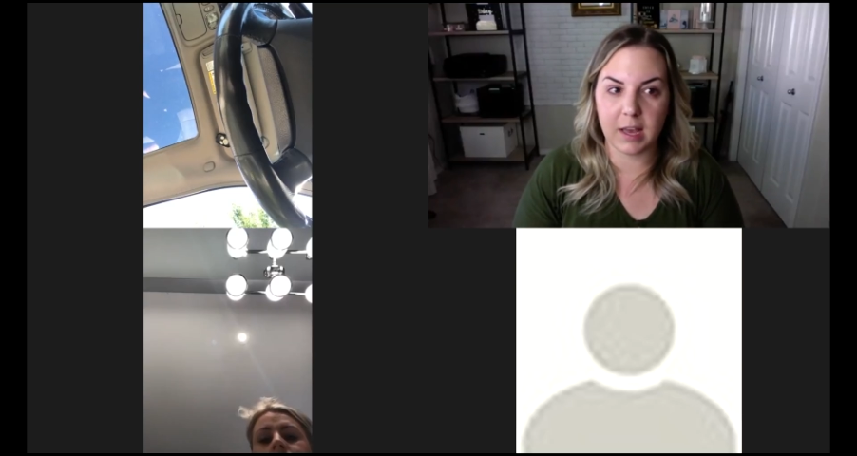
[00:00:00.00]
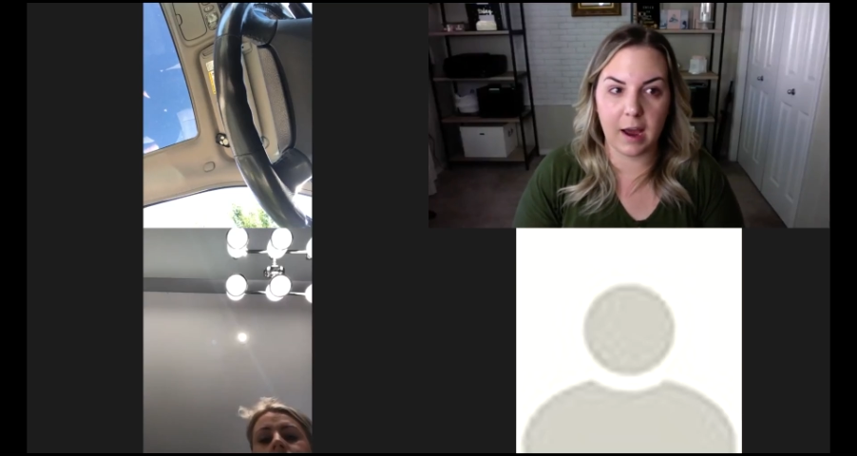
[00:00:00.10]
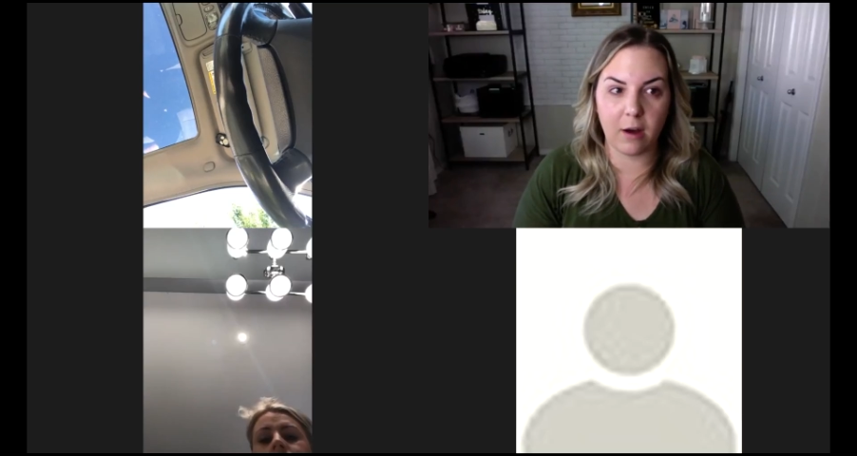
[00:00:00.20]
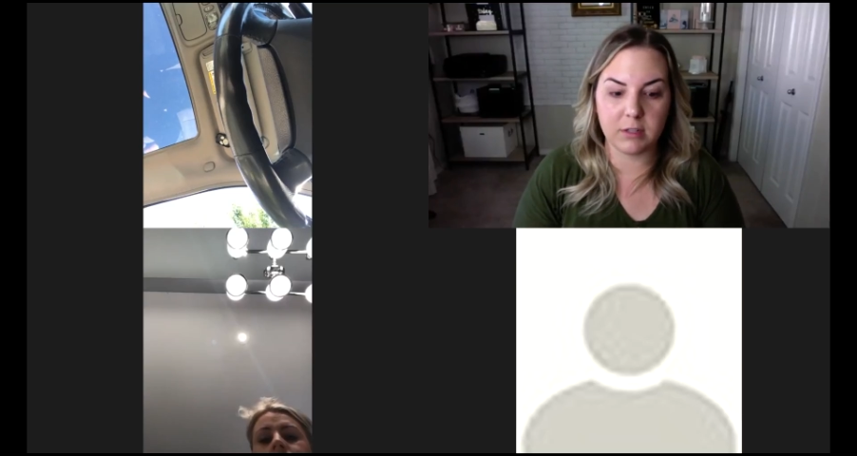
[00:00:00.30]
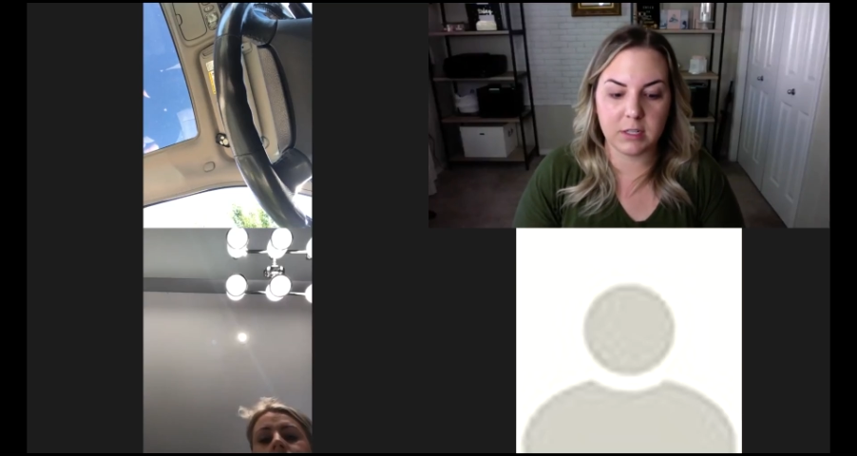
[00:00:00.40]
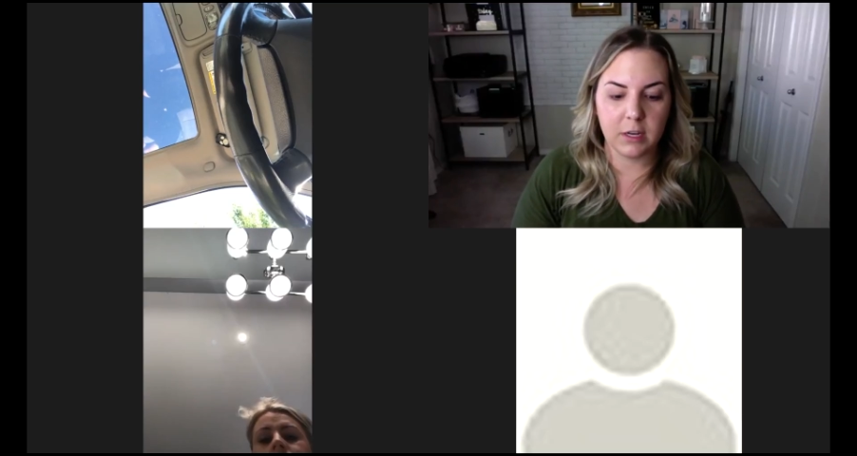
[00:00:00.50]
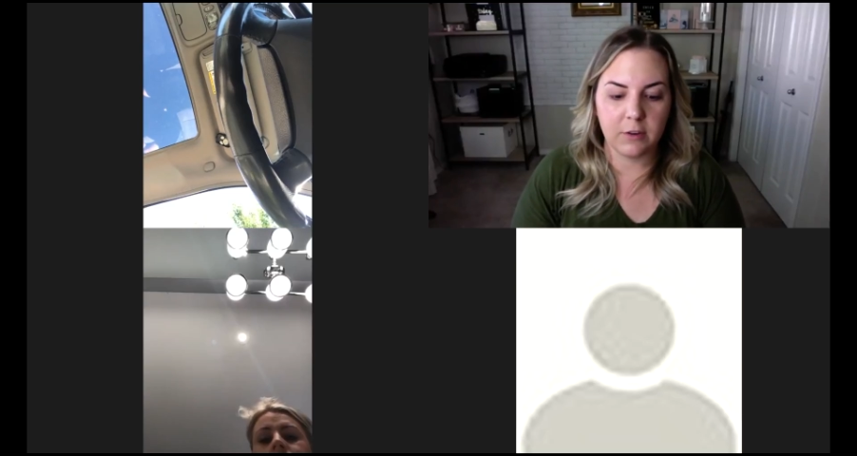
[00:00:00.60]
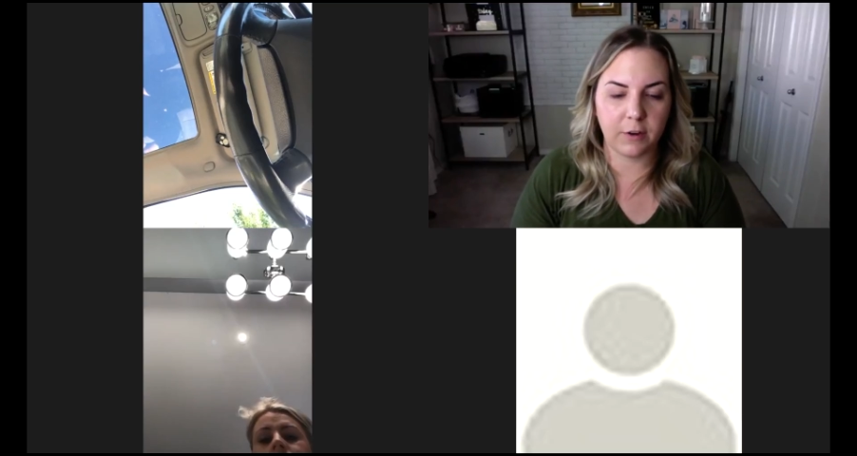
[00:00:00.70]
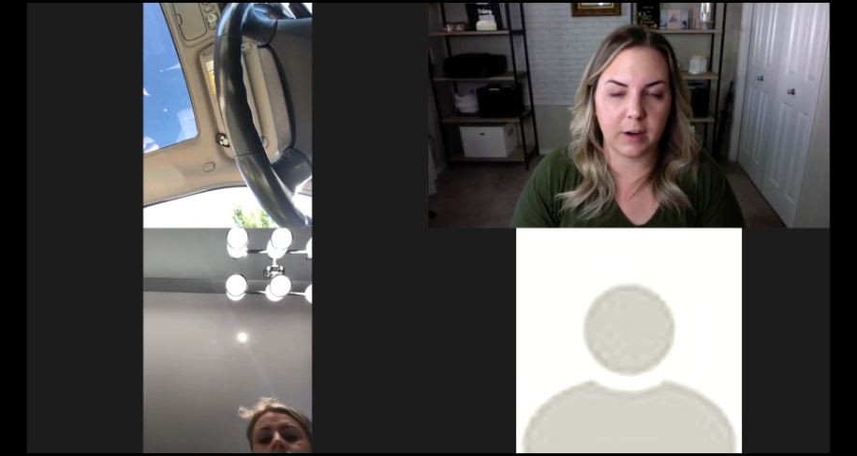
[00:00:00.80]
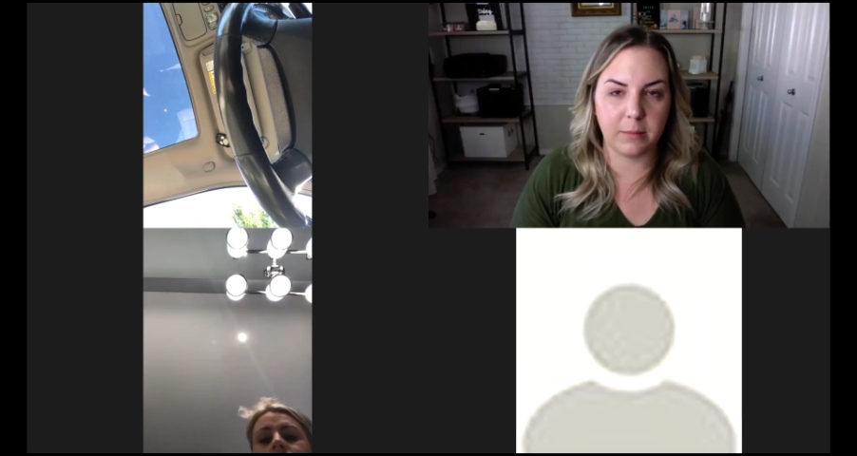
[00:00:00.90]
out
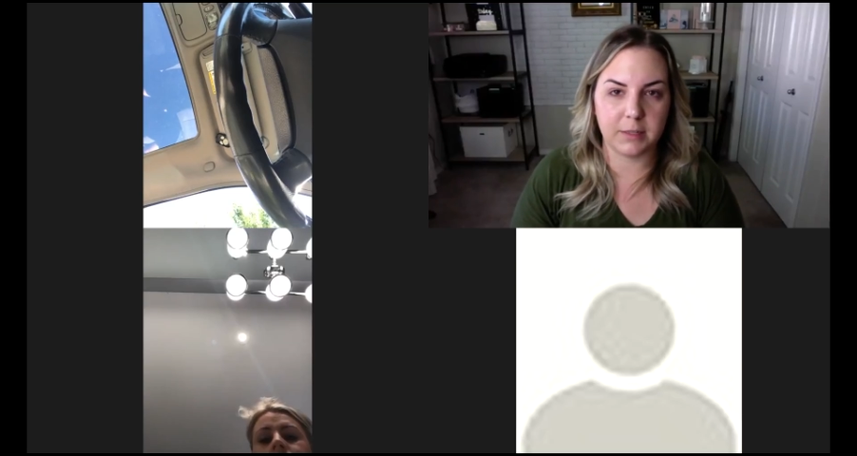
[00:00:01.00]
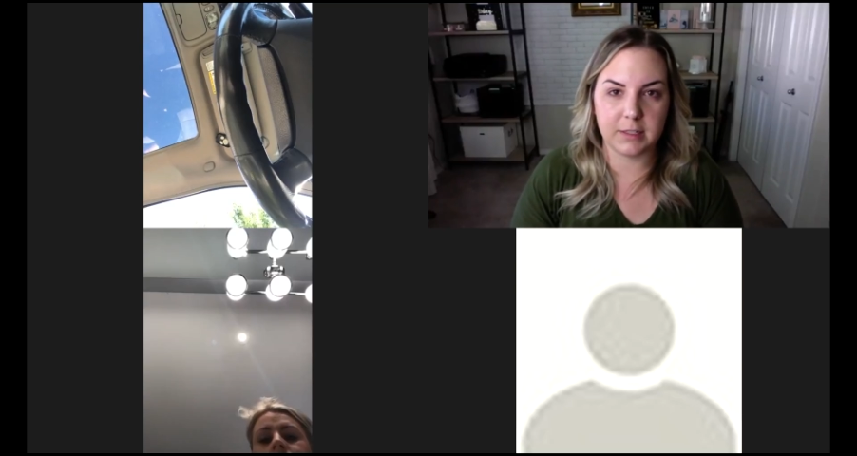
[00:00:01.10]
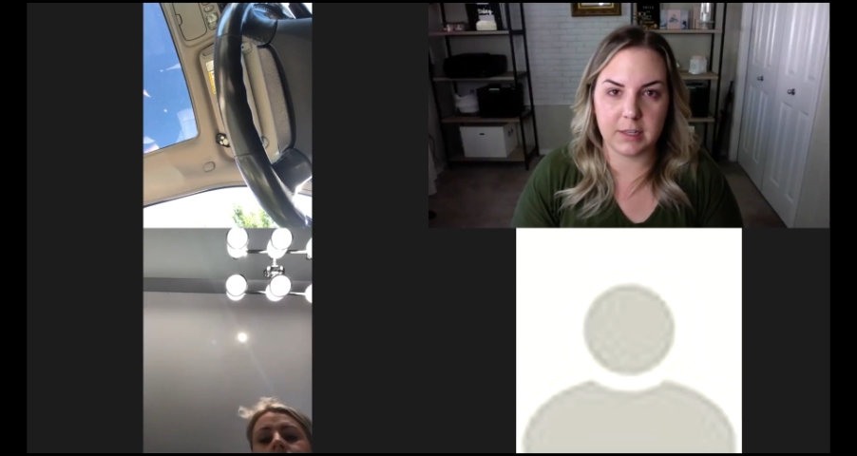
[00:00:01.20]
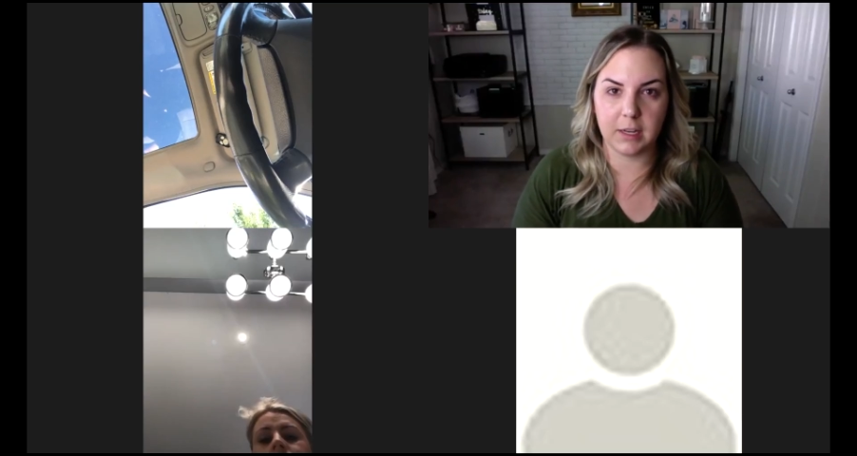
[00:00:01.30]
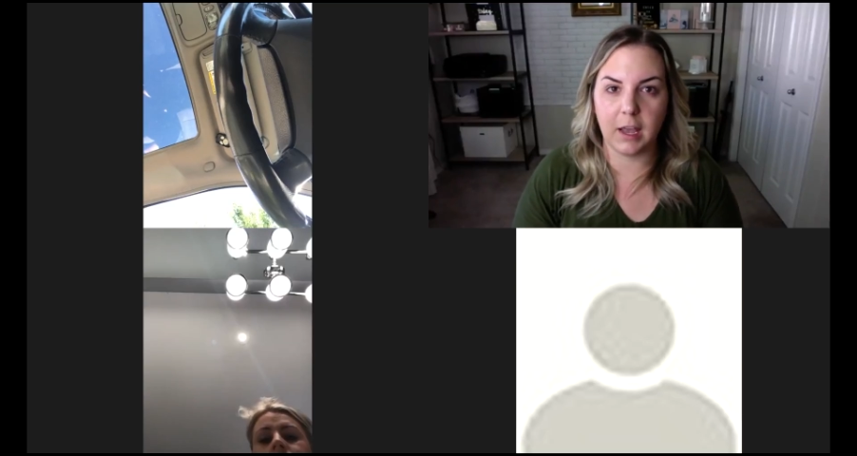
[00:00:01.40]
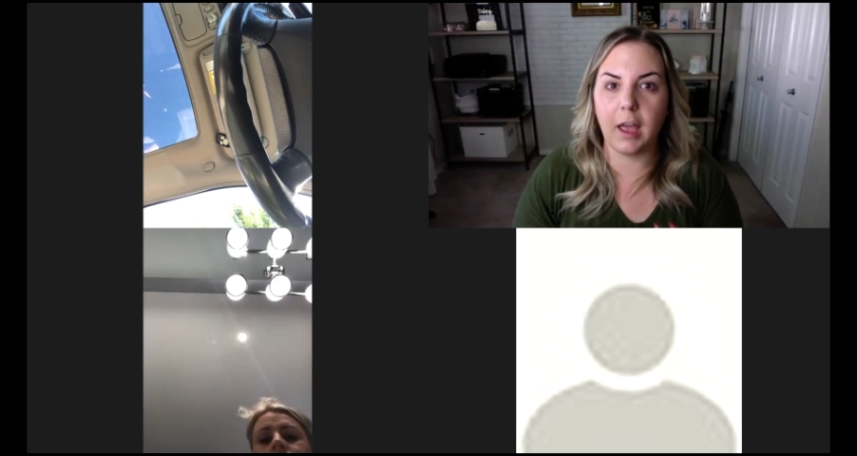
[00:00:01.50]
for him to see,